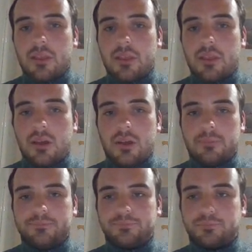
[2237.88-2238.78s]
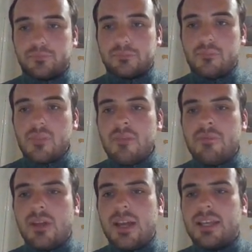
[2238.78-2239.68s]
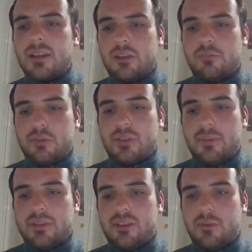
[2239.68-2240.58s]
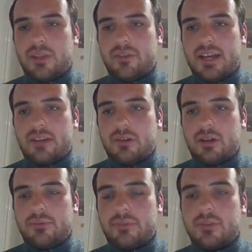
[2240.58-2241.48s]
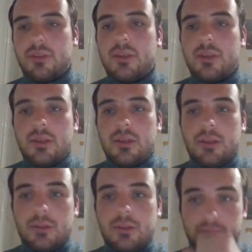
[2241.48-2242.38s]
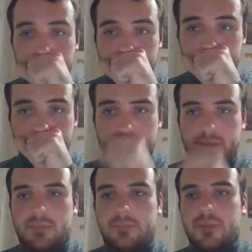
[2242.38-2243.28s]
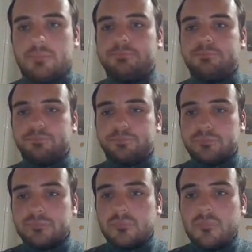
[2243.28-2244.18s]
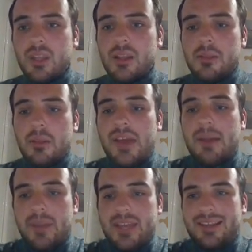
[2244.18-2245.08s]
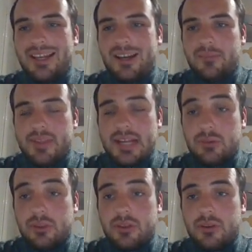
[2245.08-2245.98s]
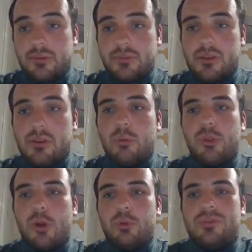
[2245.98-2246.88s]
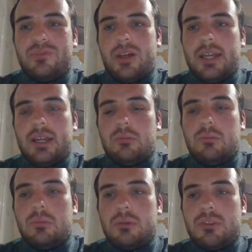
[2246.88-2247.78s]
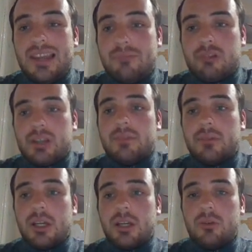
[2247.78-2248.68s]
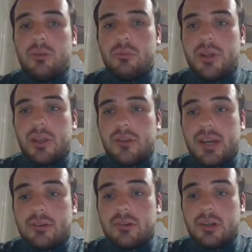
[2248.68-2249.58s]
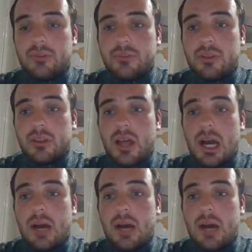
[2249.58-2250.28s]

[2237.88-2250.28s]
So flying in close proximity to other aircraft, pardon me, that basically comes down to don't deliberately fly close to another aircraft